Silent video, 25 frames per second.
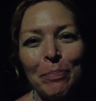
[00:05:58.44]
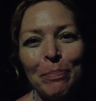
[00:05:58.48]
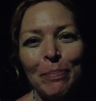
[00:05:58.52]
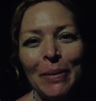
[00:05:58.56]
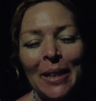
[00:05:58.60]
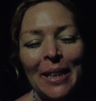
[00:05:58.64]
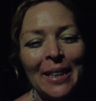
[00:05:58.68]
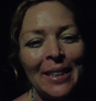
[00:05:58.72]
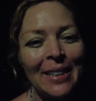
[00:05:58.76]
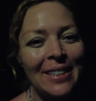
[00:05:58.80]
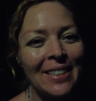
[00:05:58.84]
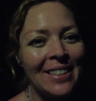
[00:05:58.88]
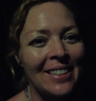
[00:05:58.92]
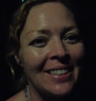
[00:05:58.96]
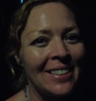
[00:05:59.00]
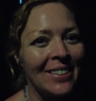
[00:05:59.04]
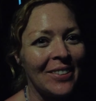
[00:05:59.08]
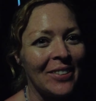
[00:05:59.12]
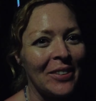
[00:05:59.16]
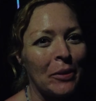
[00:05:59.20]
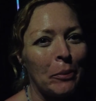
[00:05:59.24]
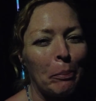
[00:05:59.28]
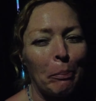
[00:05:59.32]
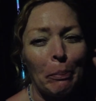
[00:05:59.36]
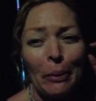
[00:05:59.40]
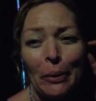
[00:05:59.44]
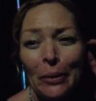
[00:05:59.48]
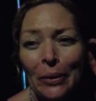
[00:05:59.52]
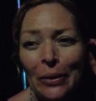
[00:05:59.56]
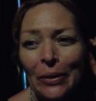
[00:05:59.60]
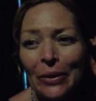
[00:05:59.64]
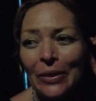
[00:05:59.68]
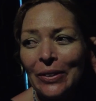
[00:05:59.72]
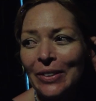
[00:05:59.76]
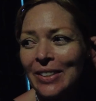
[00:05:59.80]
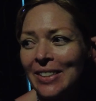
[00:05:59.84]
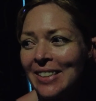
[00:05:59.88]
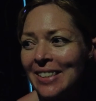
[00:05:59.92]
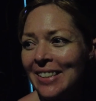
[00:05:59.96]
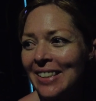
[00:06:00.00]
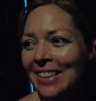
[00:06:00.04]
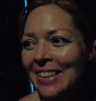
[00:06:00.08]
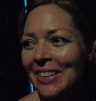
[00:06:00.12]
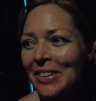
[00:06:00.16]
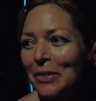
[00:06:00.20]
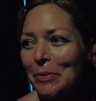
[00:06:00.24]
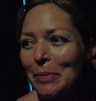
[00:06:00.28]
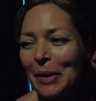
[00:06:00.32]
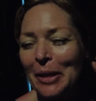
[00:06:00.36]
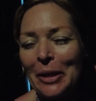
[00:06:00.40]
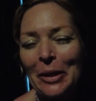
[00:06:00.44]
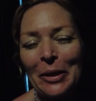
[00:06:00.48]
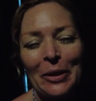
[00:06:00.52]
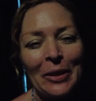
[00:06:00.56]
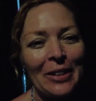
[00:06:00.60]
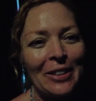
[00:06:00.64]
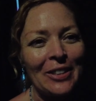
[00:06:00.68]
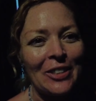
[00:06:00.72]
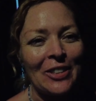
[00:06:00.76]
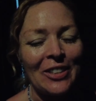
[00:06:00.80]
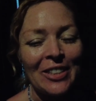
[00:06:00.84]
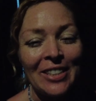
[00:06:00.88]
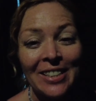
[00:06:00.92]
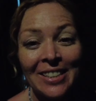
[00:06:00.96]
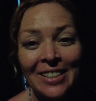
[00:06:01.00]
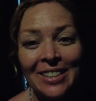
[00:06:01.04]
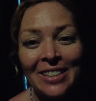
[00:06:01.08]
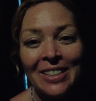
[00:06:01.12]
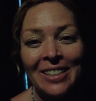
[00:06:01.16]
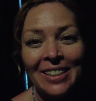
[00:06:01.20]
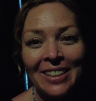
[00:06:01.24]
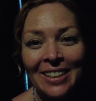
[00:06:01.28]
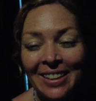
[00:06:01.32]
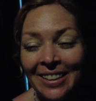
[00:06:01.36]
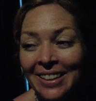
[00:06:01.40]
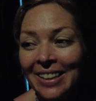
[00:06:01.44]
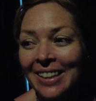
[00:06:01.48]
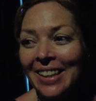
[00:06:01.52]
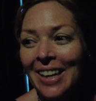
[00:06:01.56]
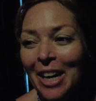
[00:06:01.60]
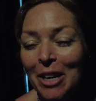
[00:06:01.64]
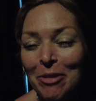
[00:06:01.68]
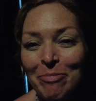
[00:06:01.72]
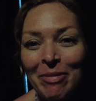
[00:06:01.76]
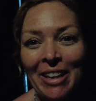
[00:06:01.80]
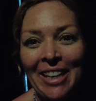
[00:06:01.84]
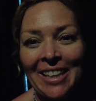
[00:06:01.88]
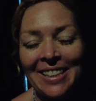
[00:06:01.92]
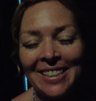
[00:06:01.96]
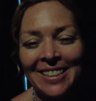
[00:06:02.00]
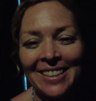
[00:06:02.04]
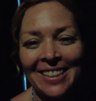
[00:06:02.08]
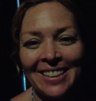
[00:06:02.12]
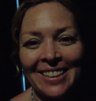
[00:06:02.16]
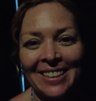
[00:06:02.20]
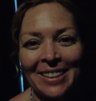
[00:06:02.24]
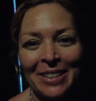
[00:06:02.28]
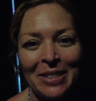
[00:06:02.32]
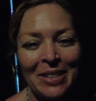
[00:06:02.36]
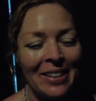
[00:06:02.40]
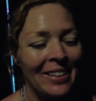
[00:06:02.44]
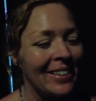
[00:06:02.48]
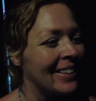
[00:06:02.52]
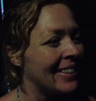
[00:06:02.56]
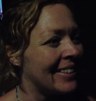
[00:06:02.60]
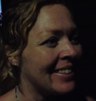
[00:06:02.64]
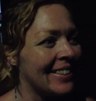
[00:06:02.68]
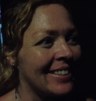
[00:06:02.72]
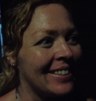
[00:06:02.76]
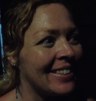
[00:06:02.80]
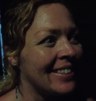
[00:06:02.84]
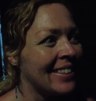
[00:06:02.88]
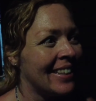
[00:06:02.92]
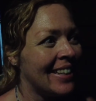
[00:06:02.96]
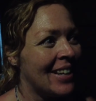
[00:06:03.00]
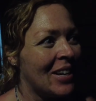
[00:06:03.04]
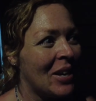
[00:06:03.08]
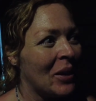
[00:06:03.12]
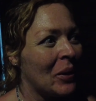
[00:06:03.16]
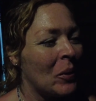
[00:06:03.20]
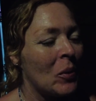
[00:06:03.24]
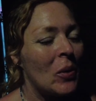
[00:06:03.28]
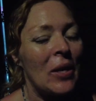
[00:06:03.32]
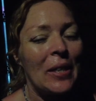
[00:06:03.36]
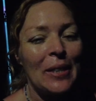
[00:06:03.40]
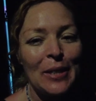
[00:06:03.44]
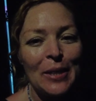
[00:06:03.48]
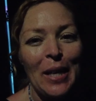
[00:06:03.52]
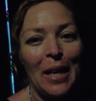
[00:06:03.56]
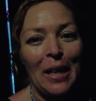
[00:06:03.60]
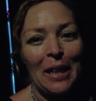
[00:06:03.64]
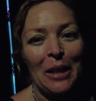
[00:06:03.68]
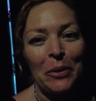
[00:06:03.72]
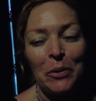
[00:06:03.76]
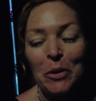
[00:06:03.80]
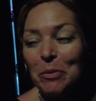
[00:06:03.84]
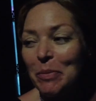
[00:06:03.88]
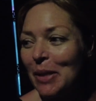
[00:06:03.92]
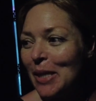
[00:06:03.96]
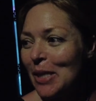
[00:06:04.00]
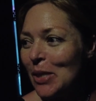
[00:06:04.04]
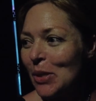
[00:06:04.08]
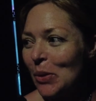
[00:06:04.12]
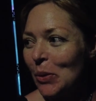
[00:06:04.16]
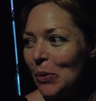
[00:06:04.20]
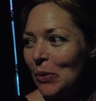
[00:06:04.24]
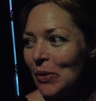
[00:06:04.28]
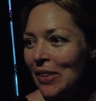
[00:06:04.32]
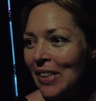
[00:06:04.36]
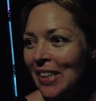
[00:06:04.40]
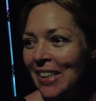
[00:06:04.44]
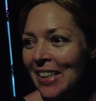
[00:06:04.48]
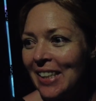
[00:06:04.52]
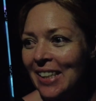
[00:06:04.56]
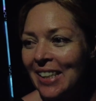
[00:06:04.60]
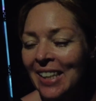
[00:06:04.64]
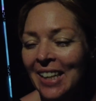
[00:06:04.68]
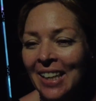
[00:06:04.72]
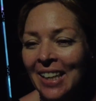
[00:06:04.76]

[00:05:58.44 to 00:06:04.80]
bugs and all the birds, and oh my gosh, this is amazing. This is exactly what my soul needed.